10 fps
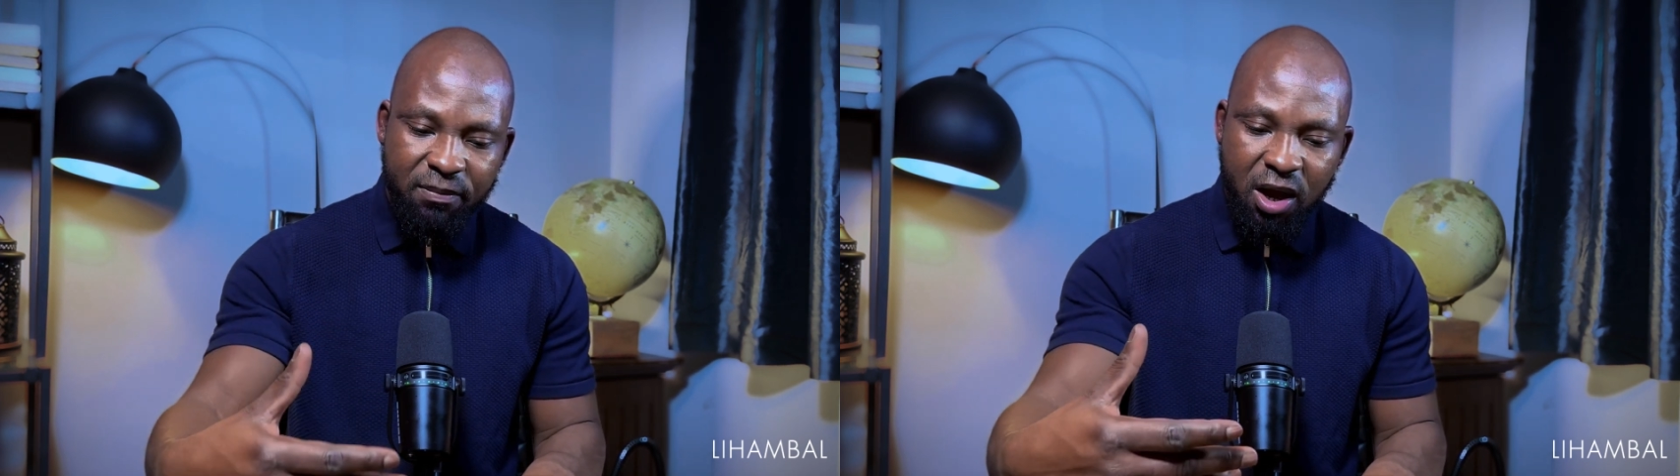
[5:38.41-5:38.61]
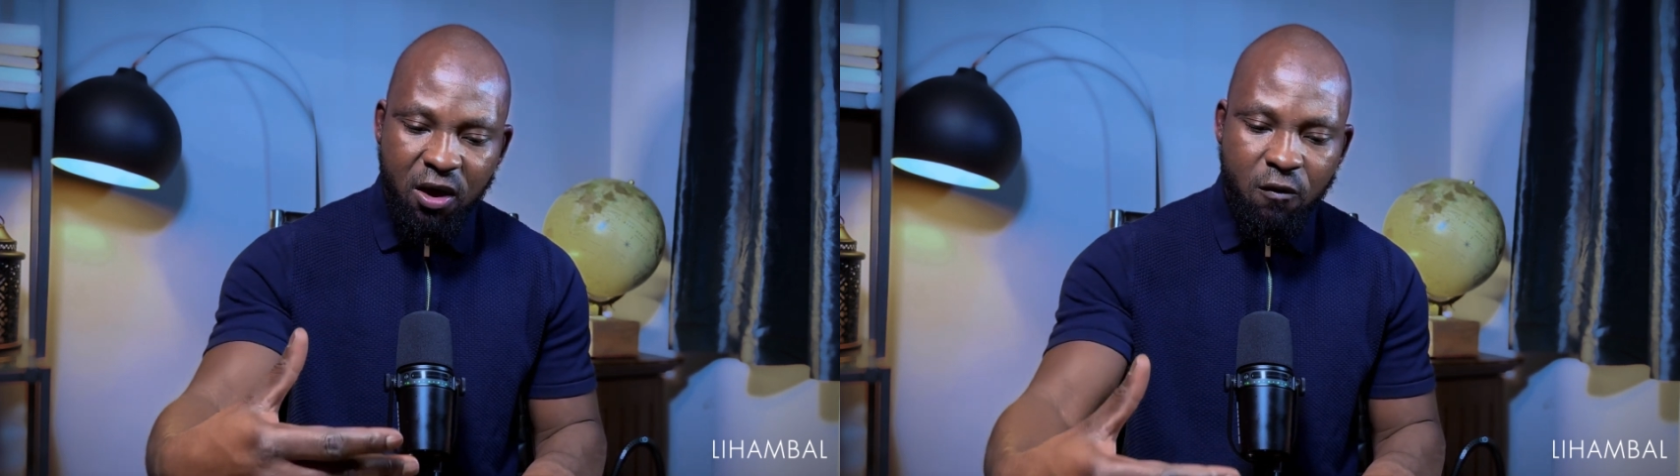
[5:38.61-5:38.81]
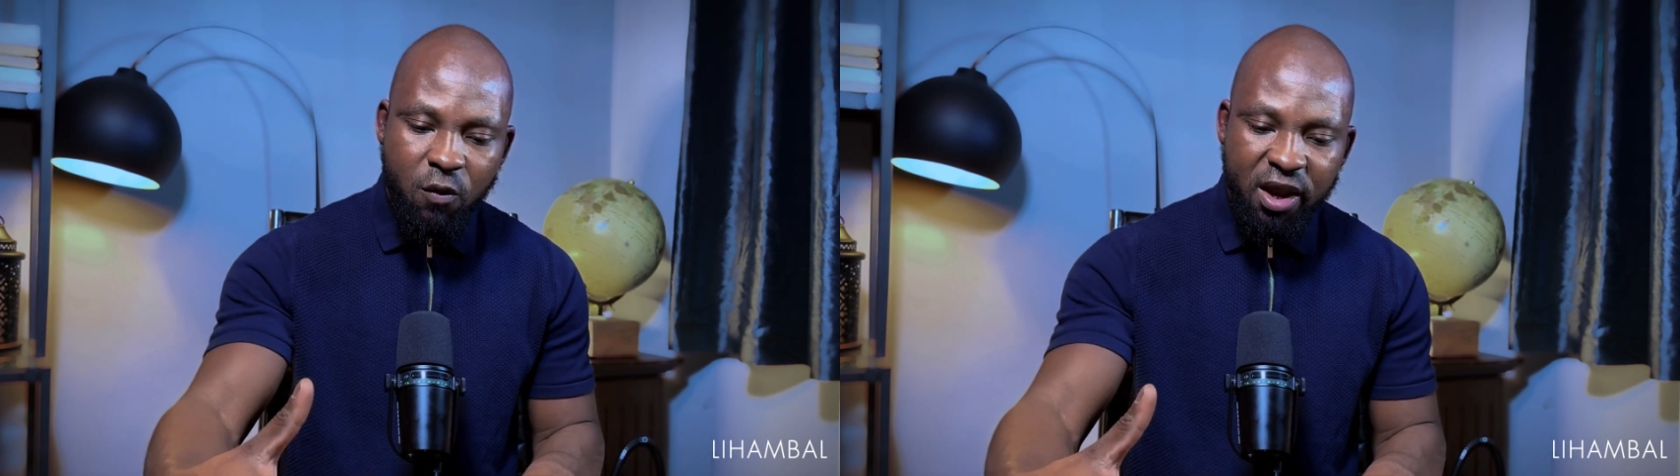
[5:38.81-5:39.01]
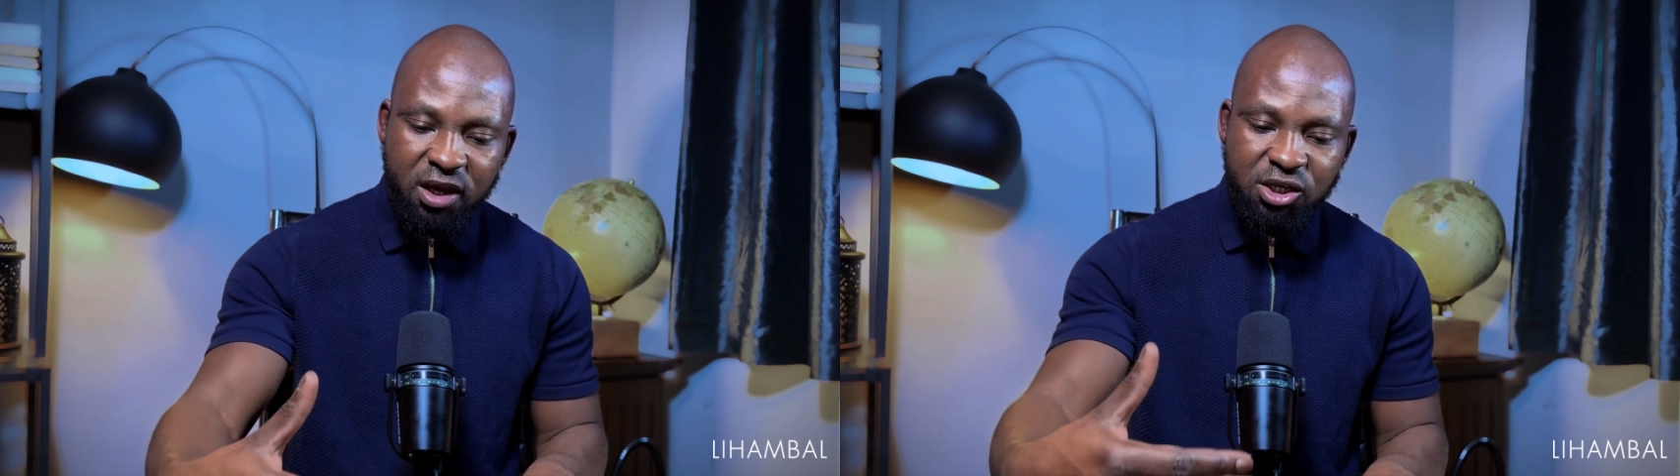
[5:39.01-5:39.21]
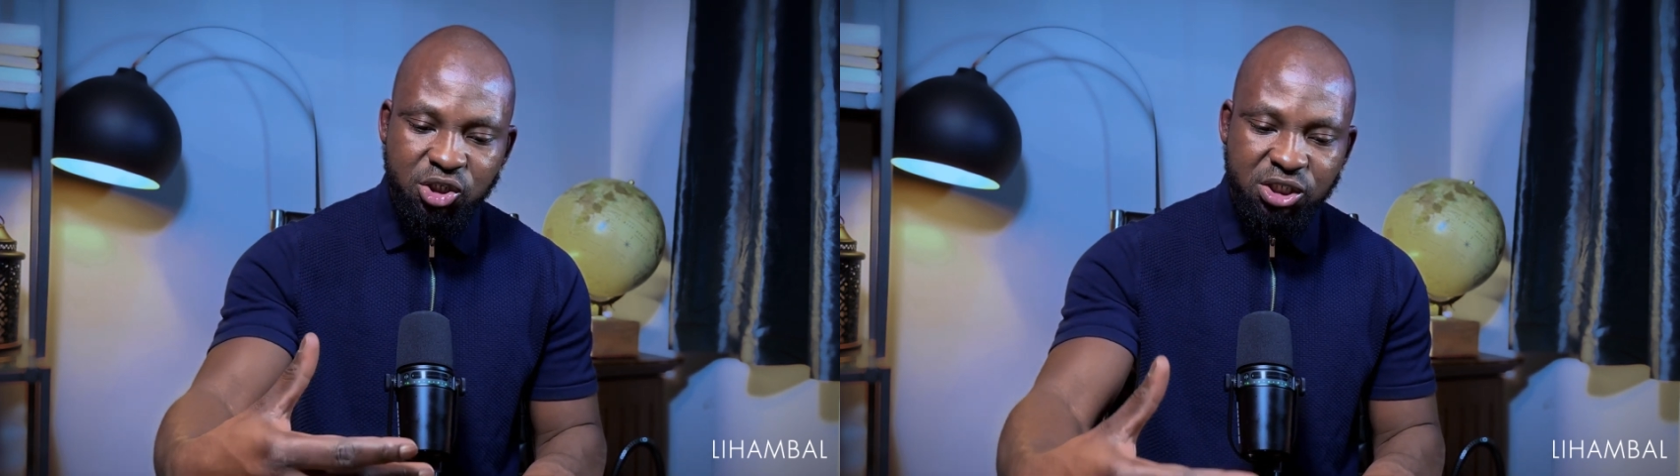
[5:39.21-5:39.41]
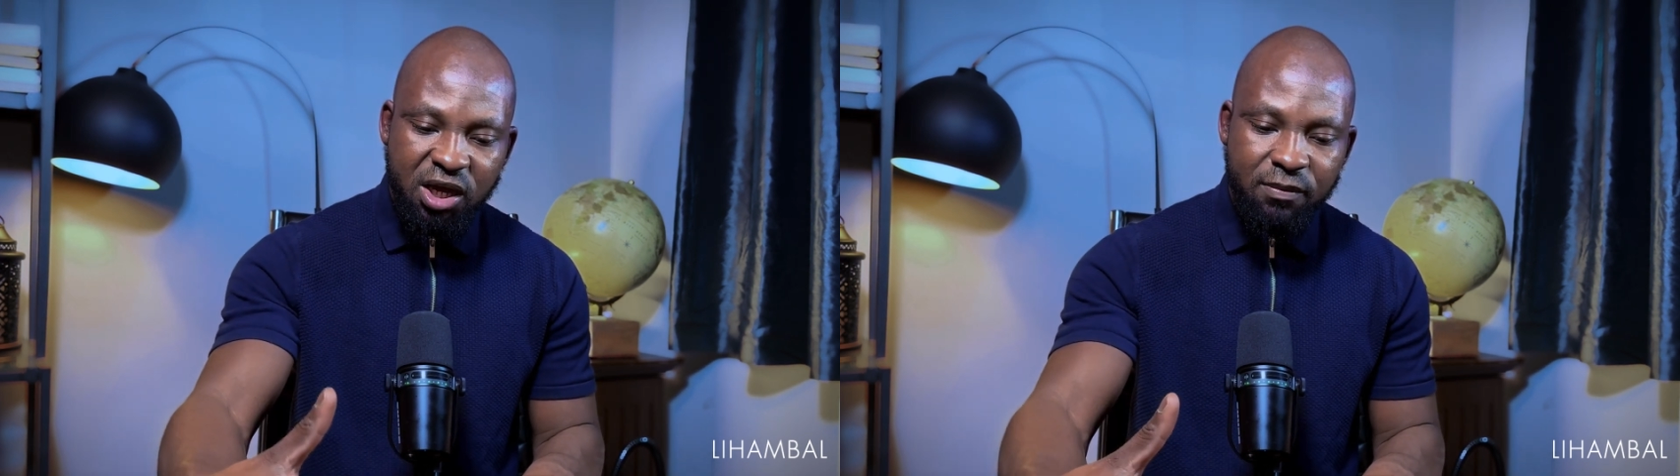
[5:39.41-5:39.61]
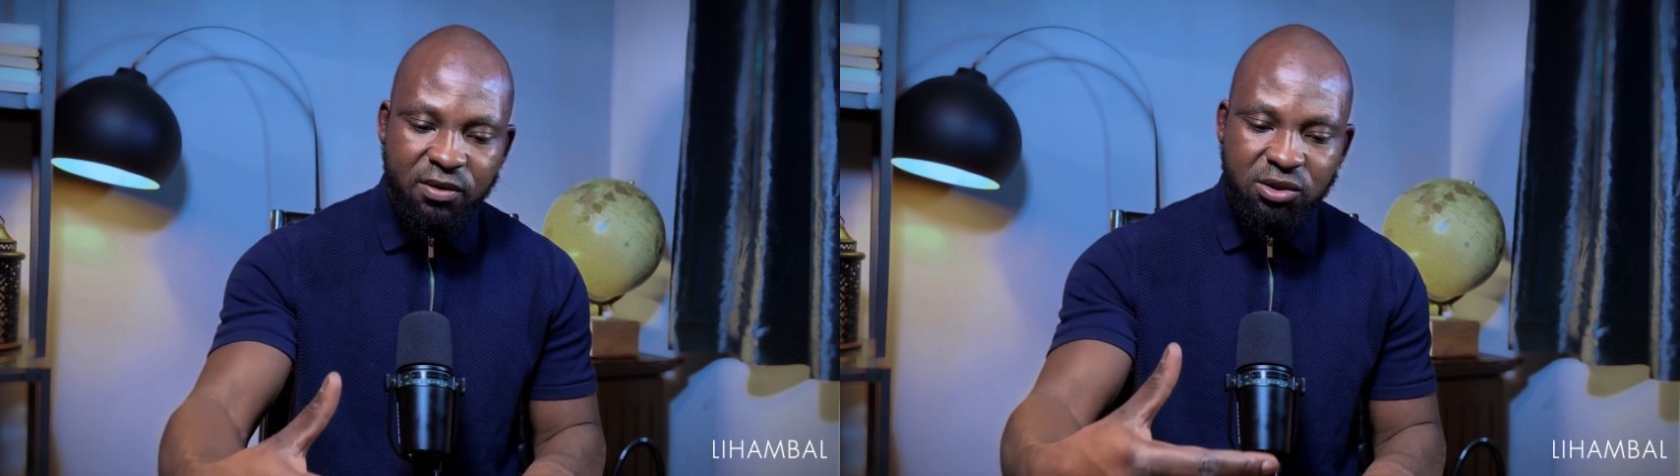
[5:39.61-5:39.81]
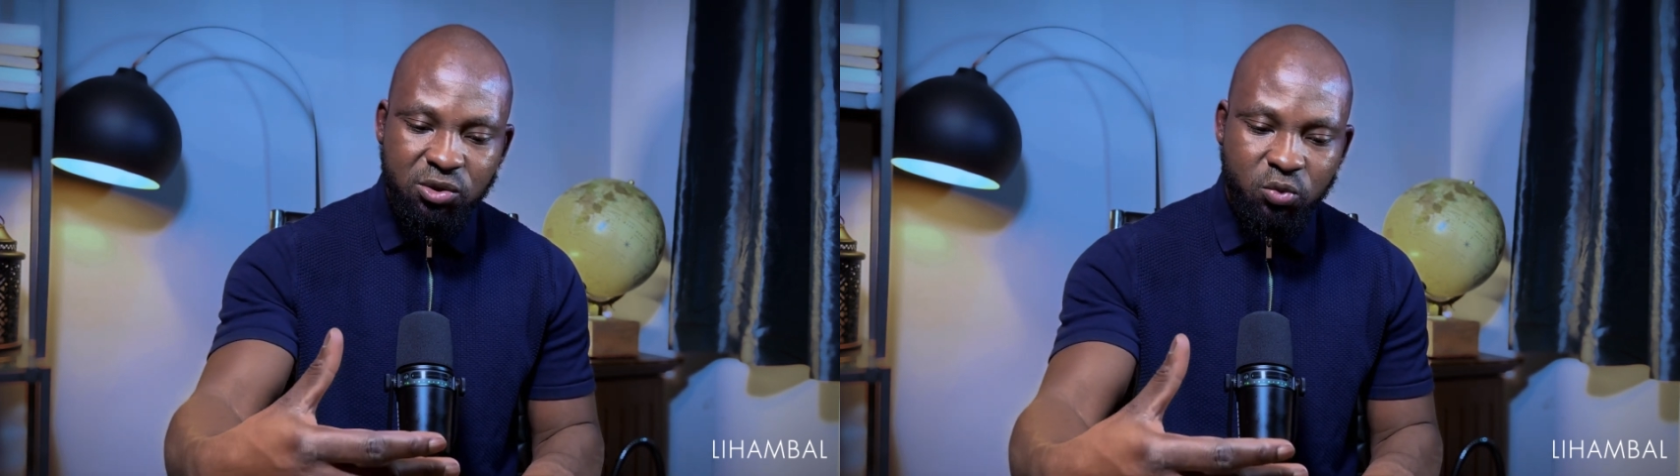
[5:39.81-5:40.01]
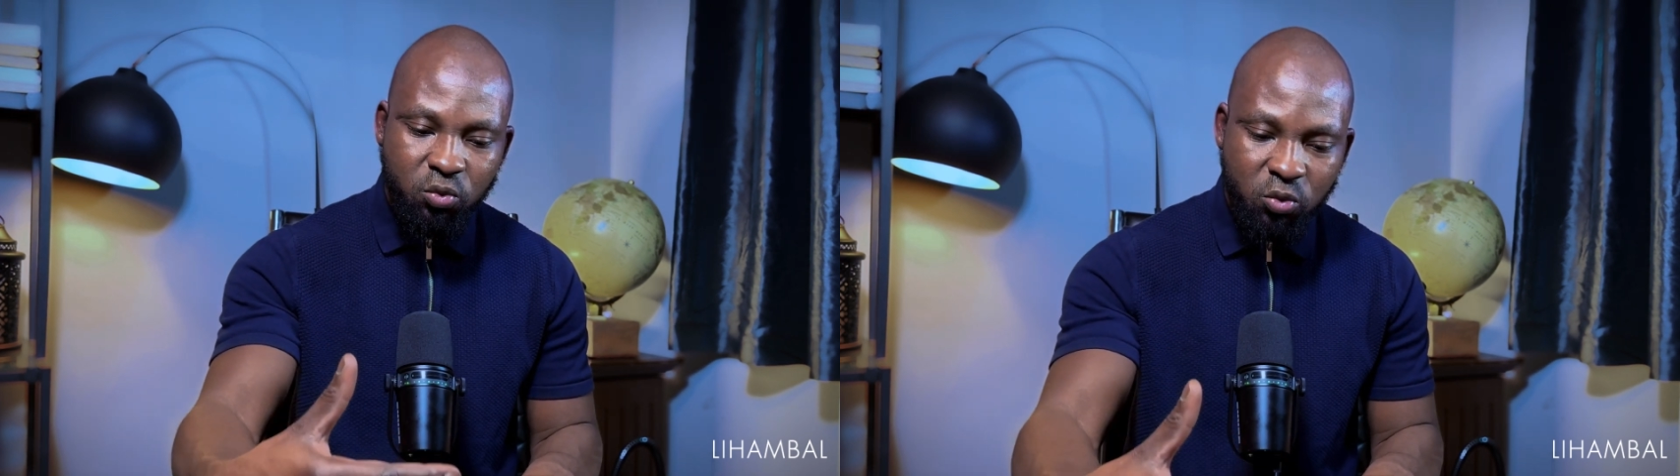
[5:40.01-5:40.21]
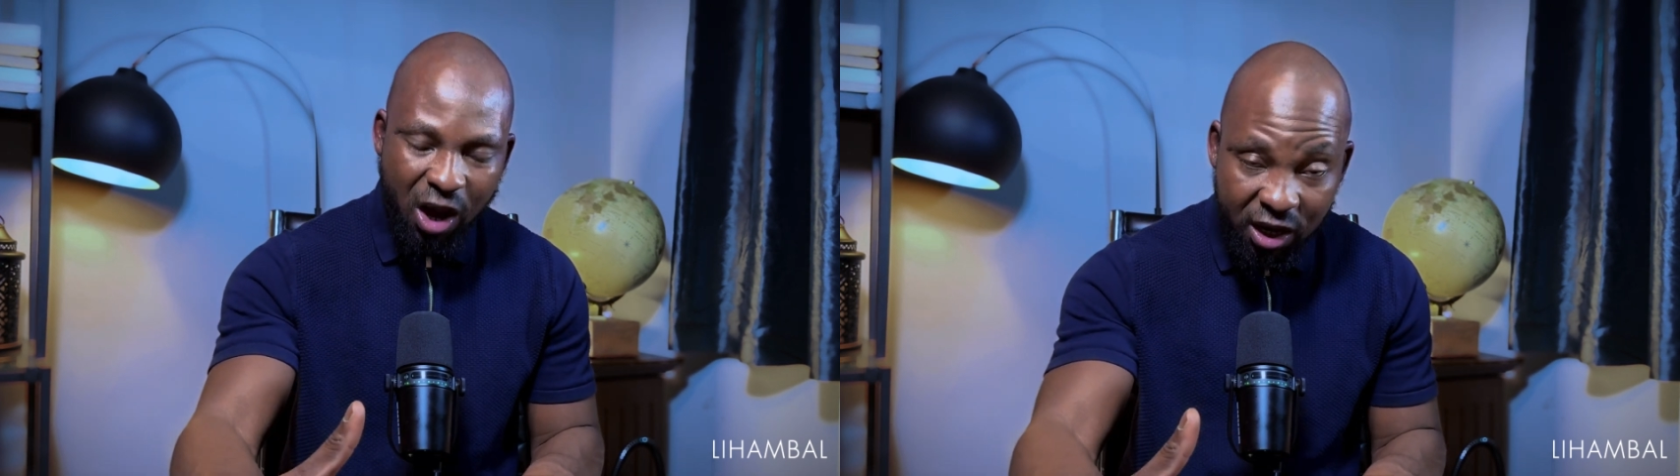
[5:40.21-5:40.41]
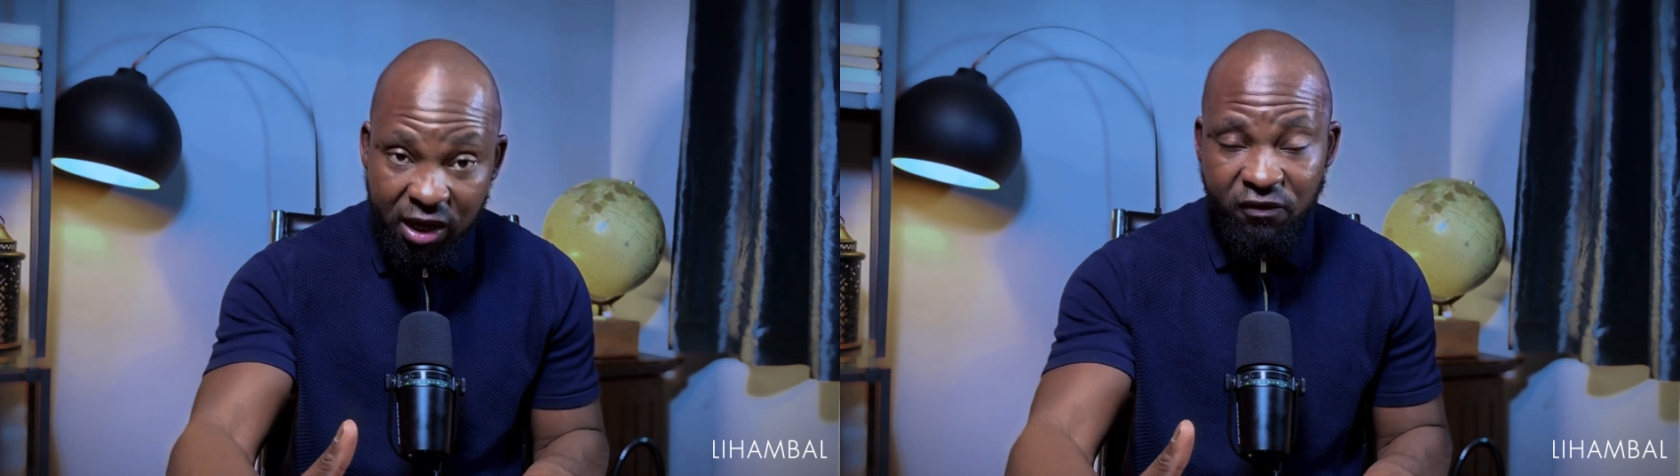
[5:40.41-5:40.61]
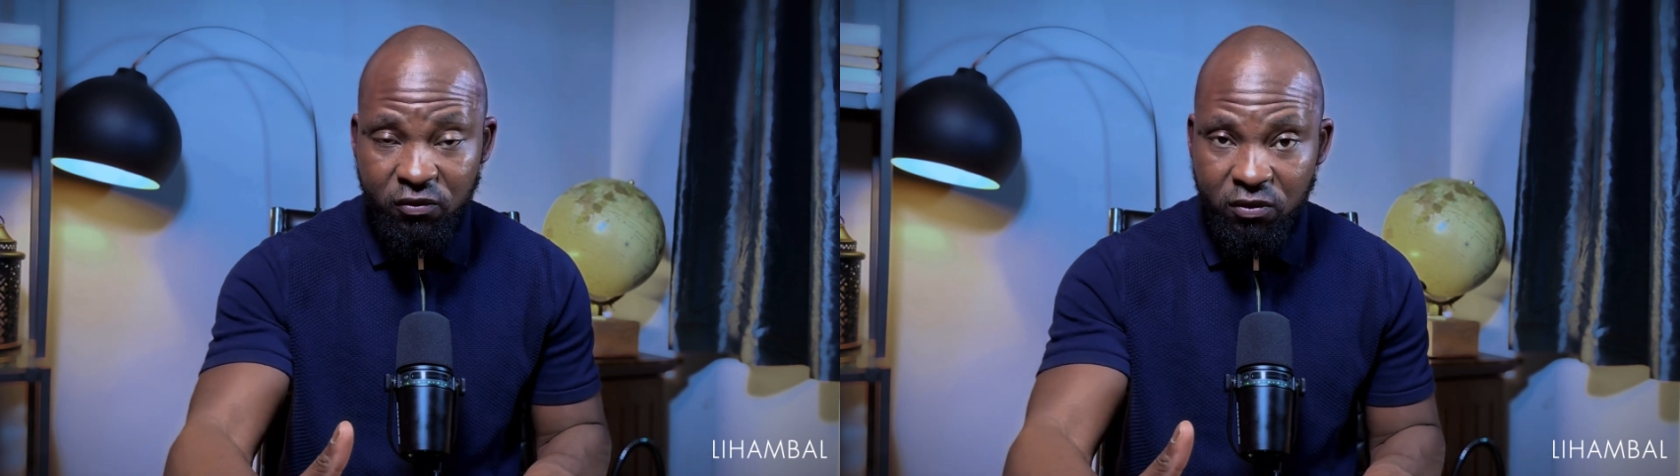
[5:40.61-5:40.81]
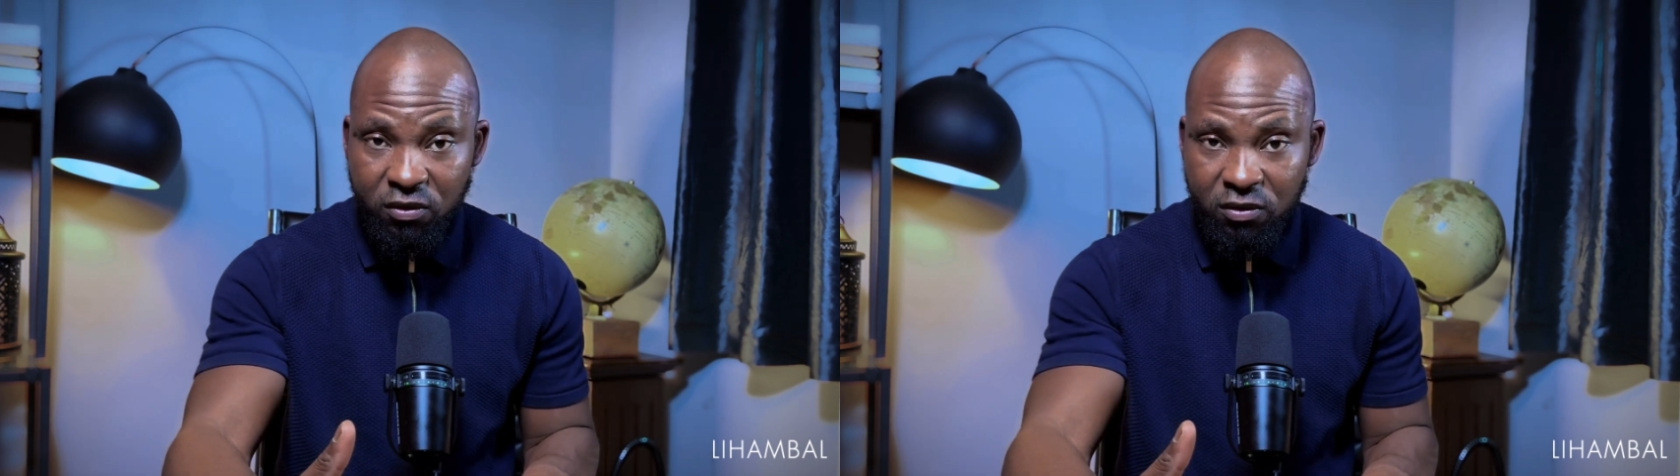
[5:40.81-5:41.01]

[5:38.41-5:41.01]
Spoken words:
our way determines our level.